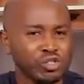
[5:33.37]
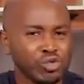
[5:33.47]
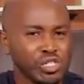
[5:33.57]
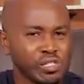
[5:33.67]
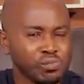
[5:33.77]
to
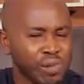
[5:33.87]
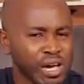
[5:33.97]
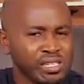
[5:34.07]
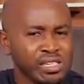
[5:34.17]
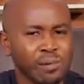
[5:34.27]

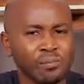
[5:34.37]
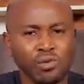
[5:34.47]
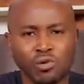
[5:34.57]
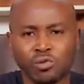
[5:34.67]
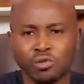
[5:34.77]
spice up
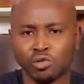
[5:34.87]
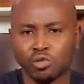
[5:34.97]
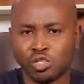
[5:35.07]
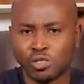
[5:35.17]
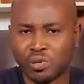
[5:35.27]

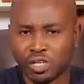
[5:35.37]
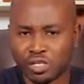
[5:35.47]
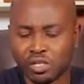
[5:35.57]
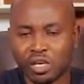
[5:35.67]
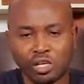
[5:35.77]
your
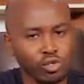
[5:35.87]
speech,